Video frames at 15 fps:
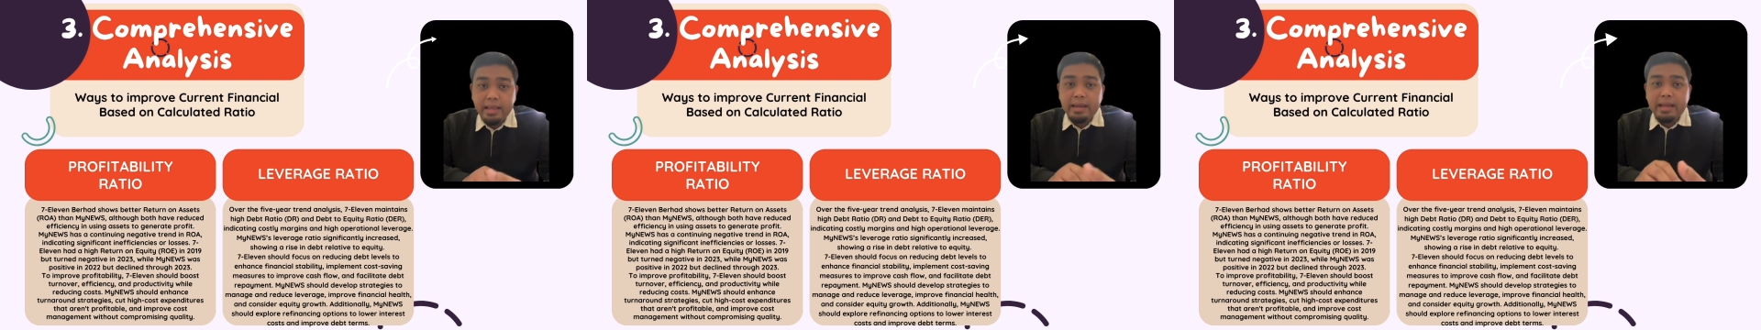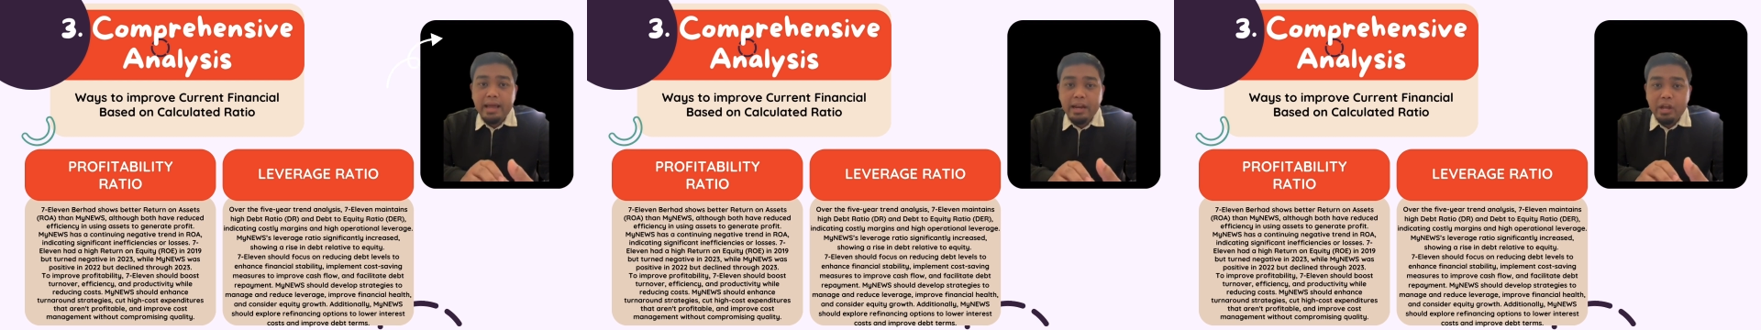
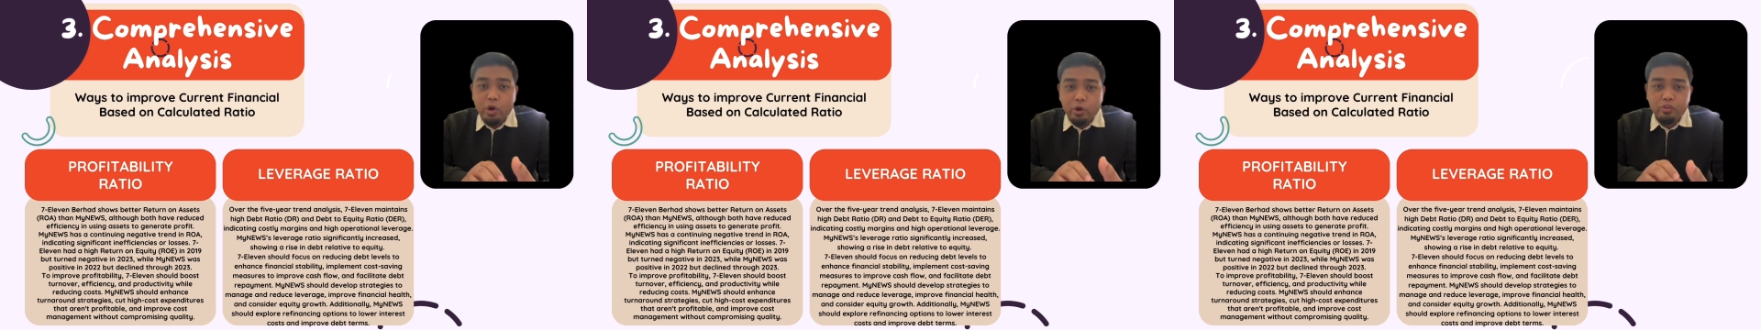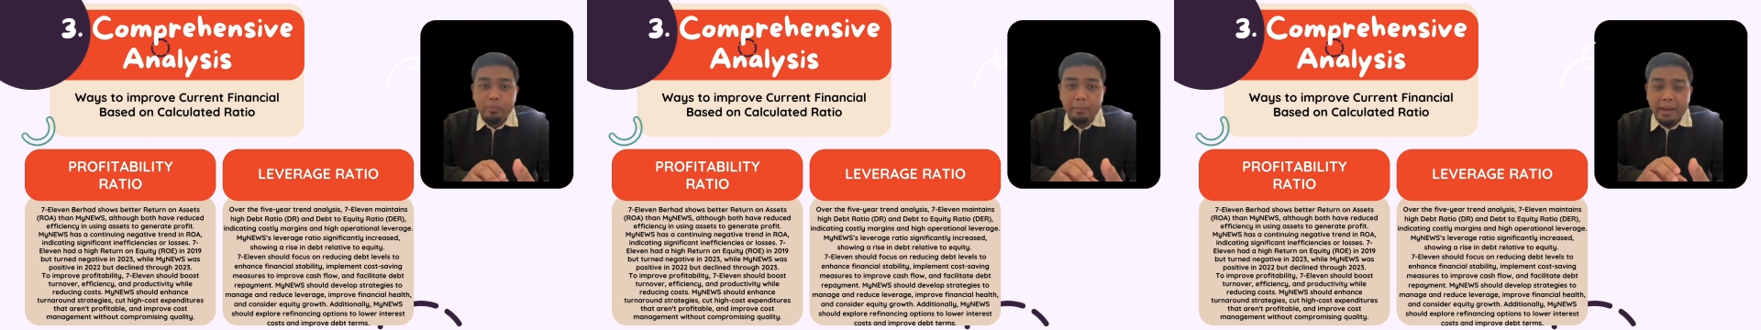and cut
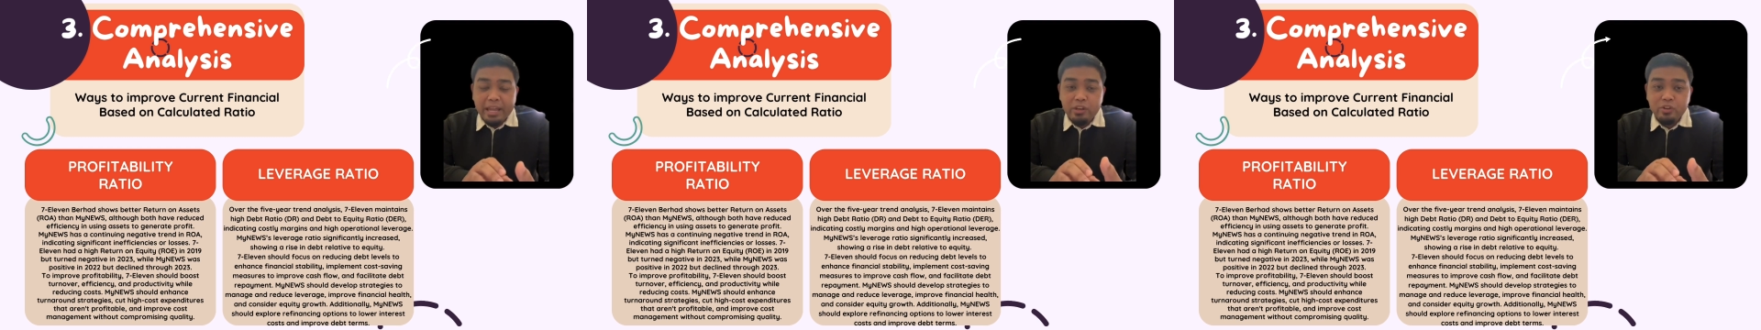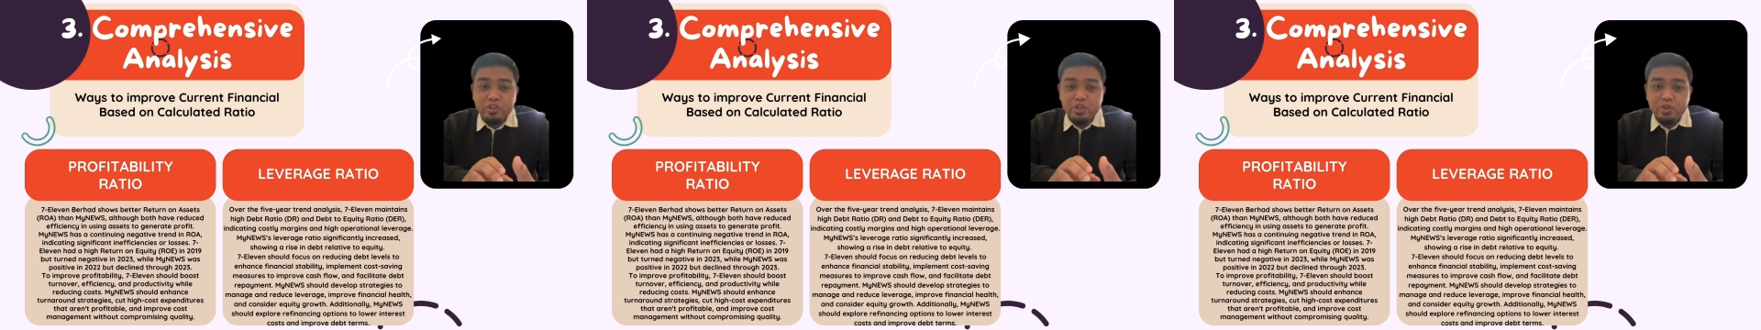costs.
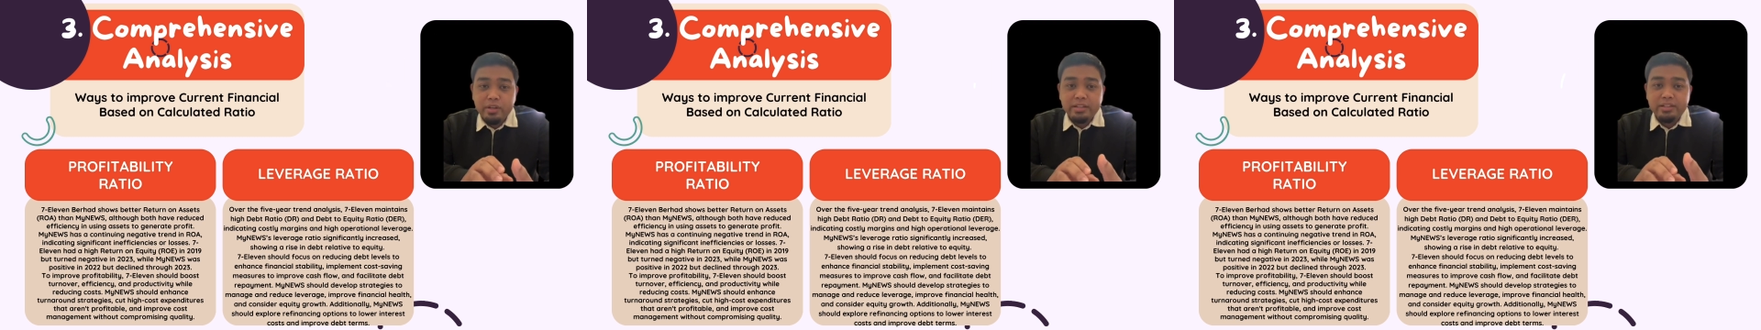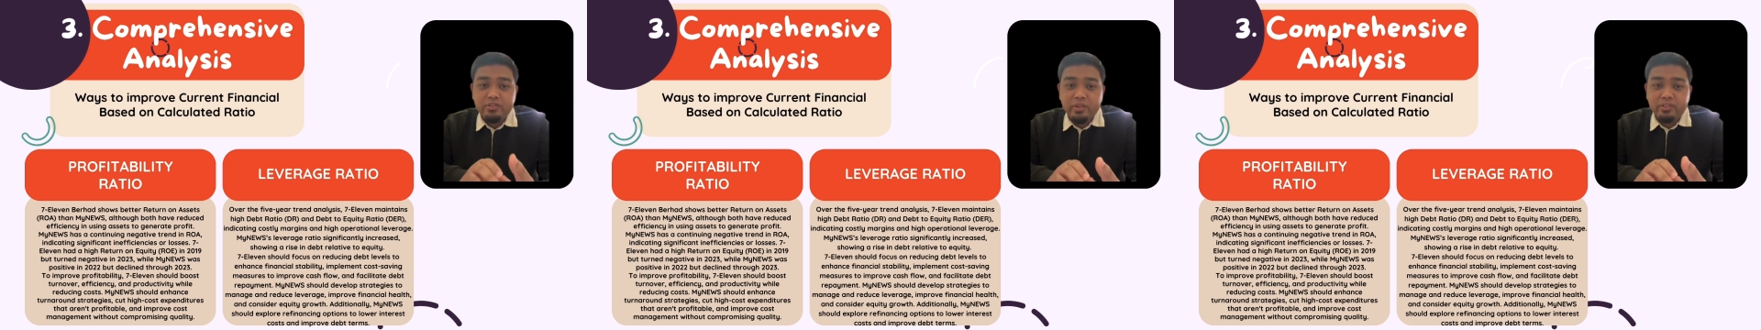MyNews should
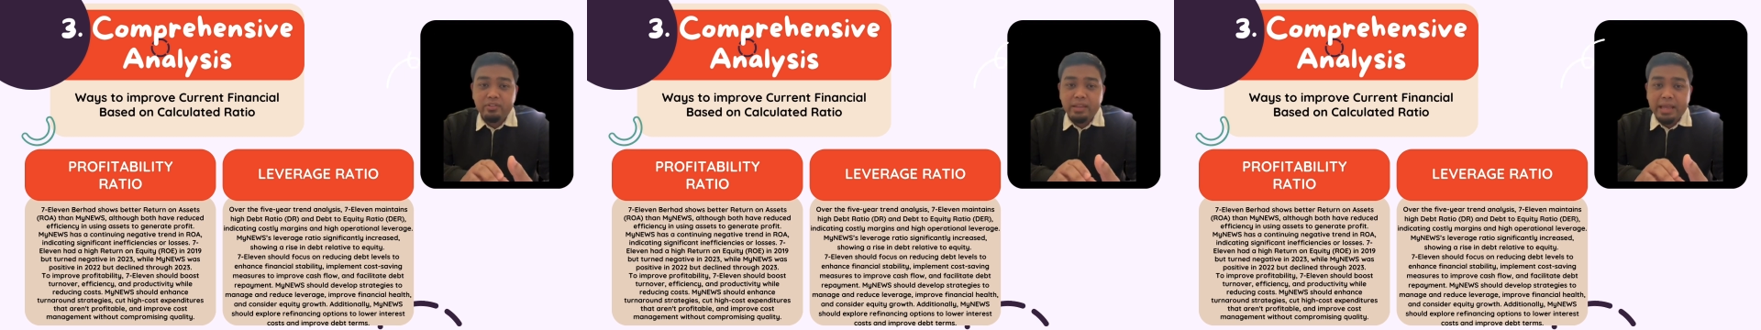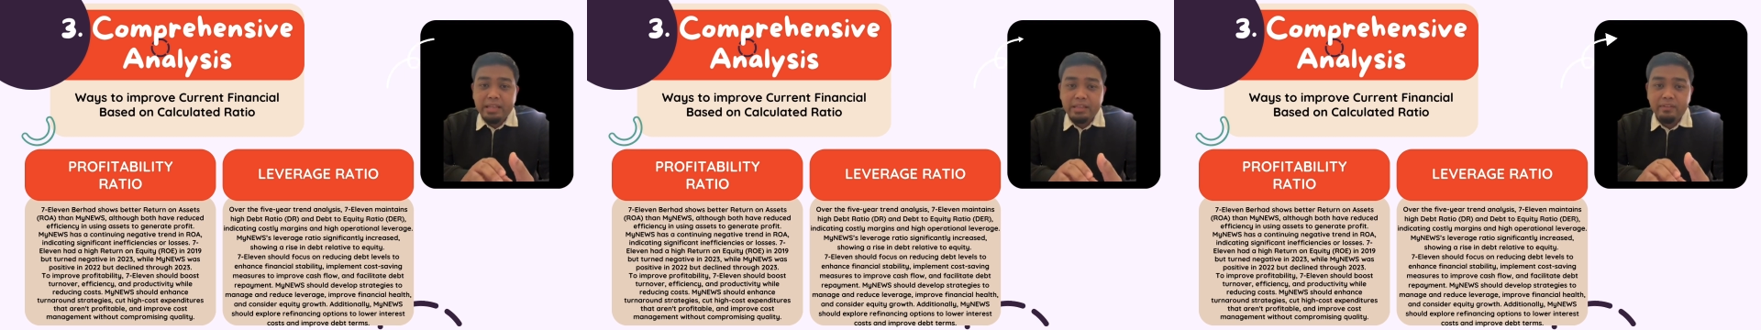address
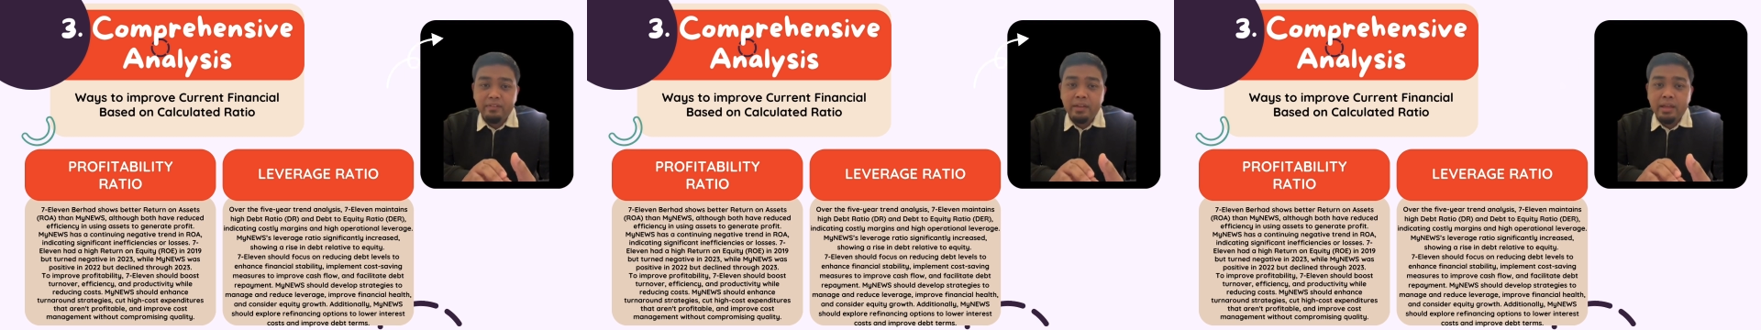negative